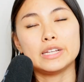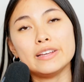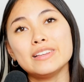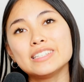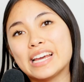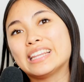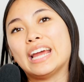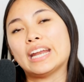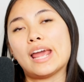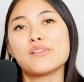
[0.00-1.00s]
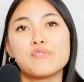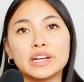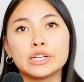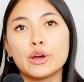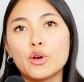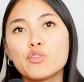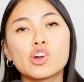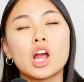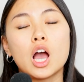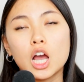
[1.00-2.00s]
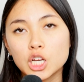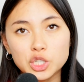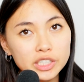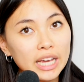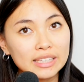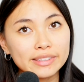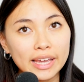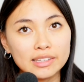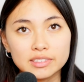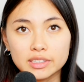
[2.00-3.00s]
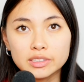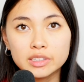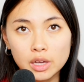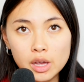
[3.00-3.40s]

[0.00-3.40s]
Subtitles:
Near the deadline, I had written over 100 test cases,